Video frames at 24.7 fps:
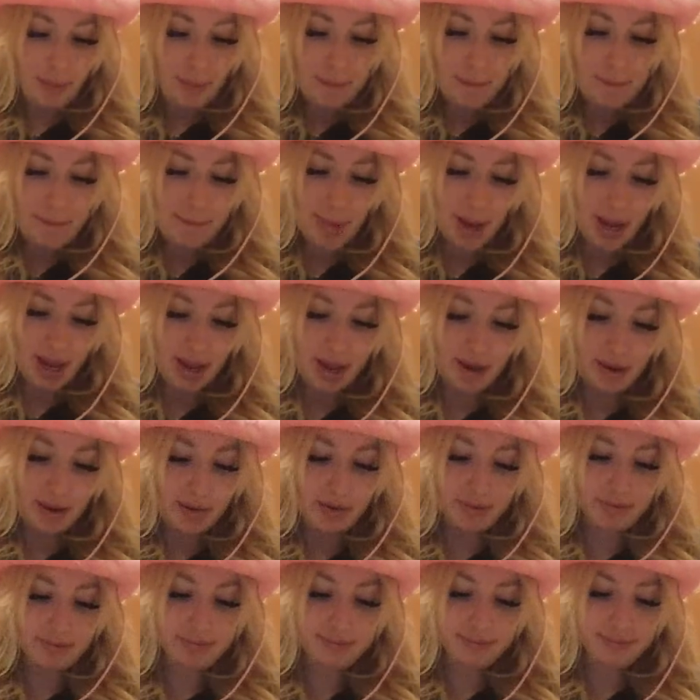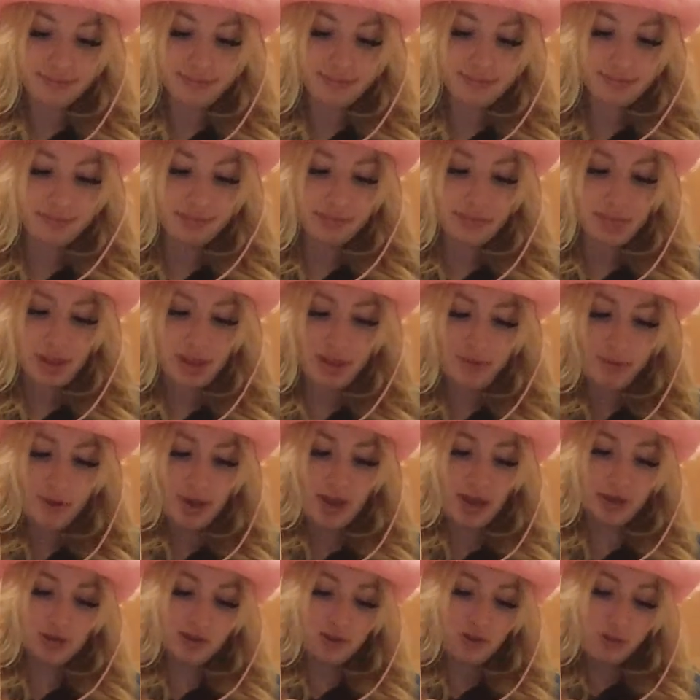But if we
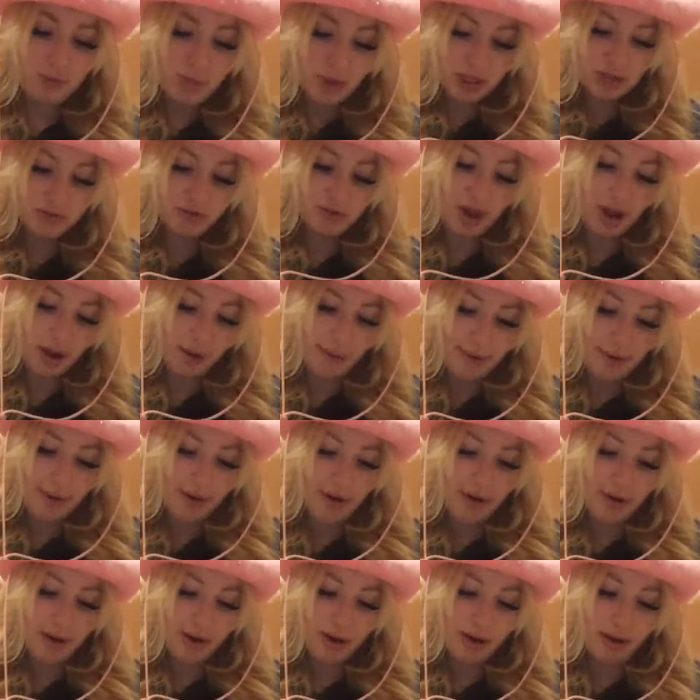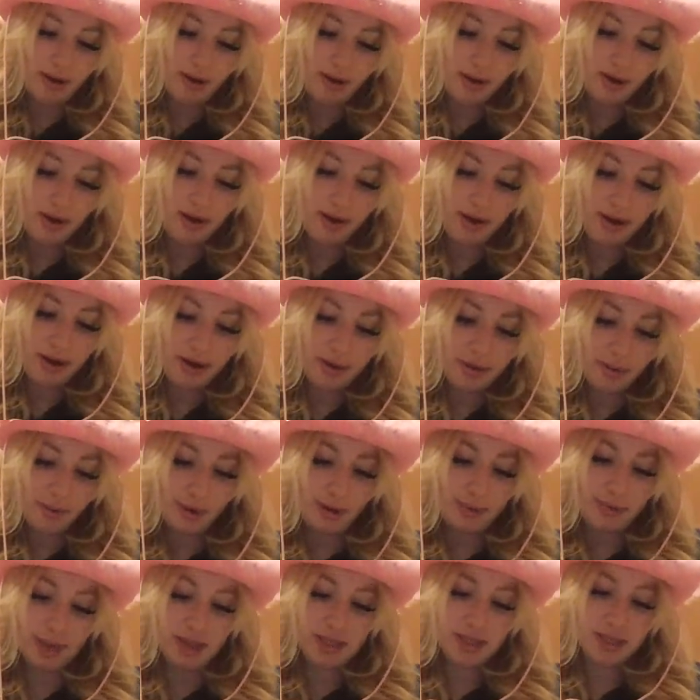add too much flour, I don't want
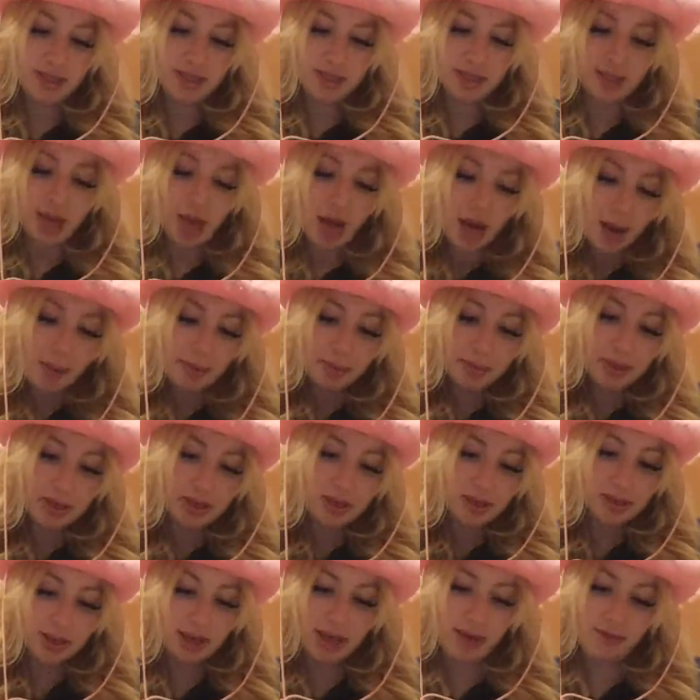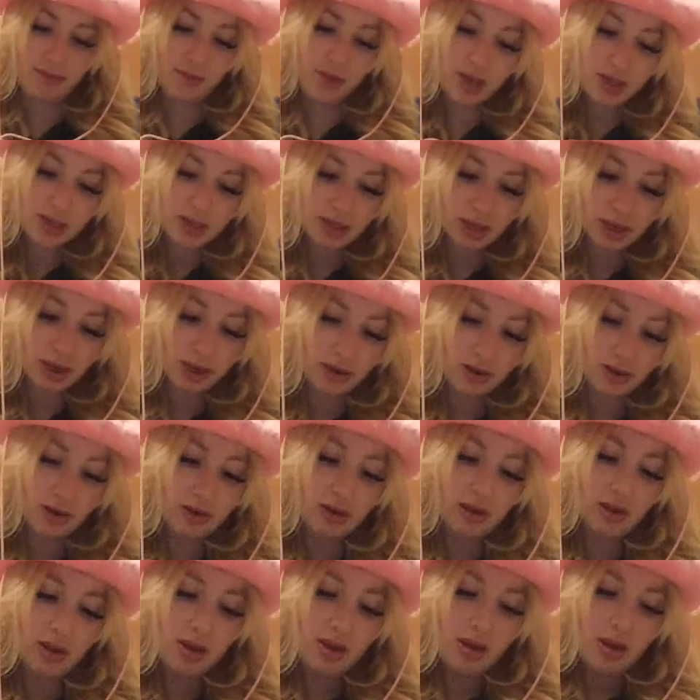to mess this up. Fix it.
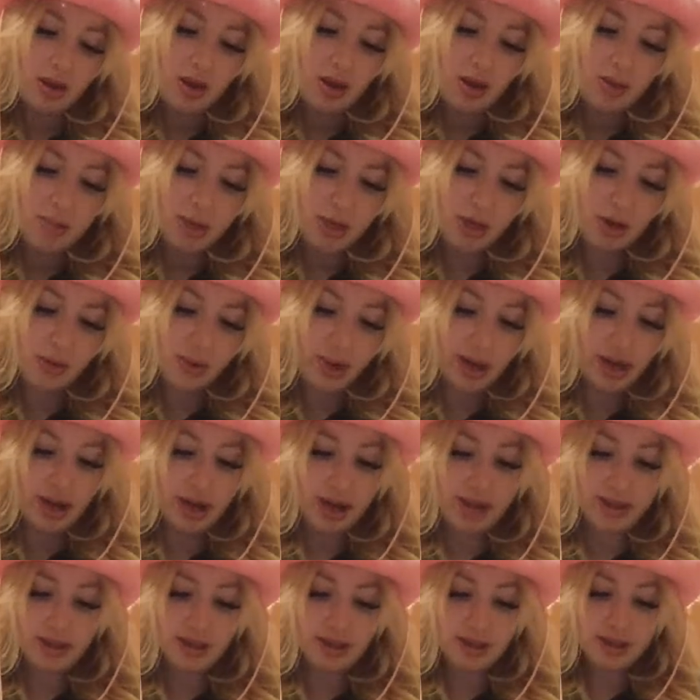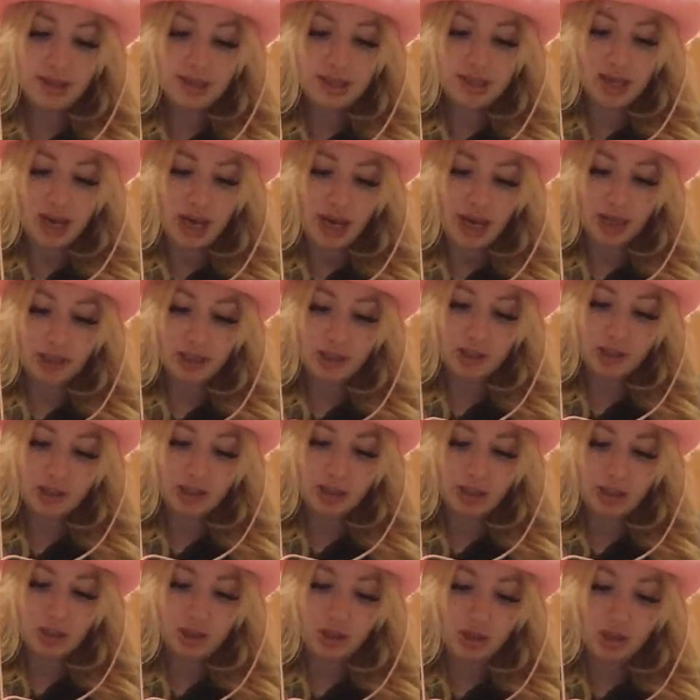You know what? I think this is
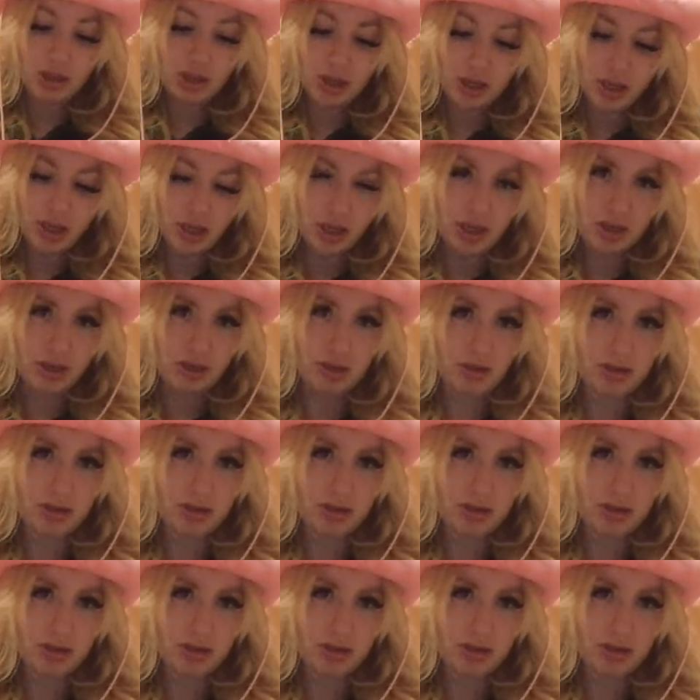actually good.